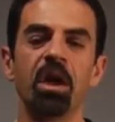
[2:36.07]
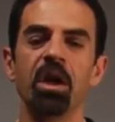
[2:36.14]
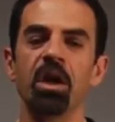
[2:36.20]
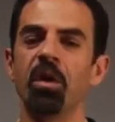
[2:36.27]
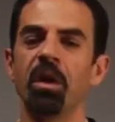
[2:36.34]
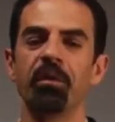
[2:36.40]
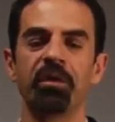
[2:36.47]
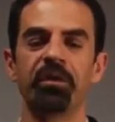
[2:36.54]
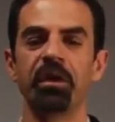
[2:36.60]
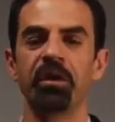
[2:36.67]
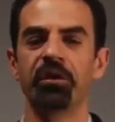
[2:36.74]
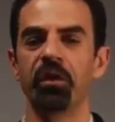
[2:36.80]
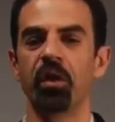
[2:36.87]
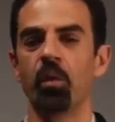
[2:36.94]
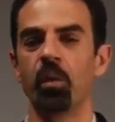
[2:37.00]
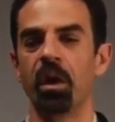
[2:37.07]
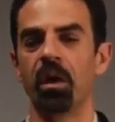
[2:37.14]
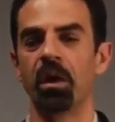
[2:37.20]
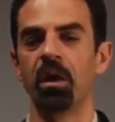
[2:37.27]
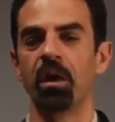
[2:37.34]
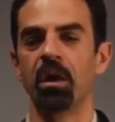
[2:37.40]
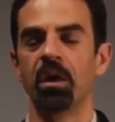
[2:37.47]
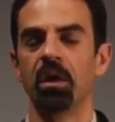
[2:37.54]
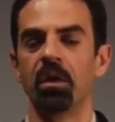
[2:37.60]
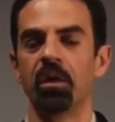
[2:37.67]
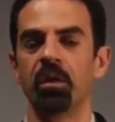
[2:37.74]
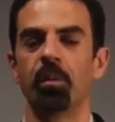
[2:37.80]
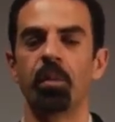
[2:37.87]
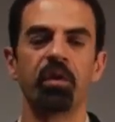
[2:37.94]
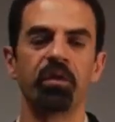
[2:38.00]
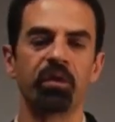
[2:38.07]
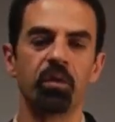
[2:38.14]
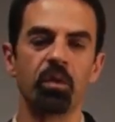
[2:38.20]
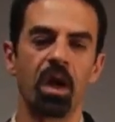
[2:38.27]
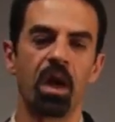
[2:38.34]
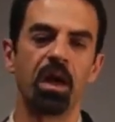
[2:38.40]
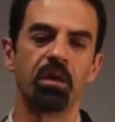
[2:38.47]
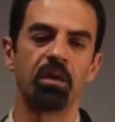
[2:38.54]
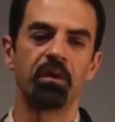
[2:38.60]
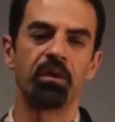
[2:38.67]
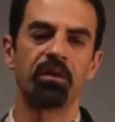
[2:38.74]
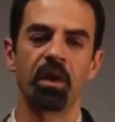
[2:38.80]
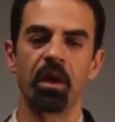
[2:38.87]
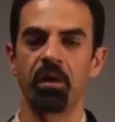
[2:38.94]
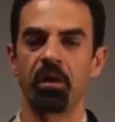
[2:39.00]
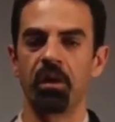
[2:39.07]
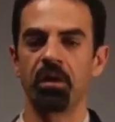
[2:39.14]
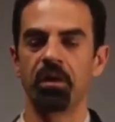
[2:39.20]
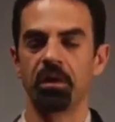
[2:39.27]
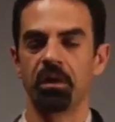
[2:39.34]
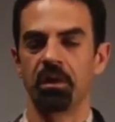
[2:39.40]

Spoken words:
You don't ever see a show where the person who got suckered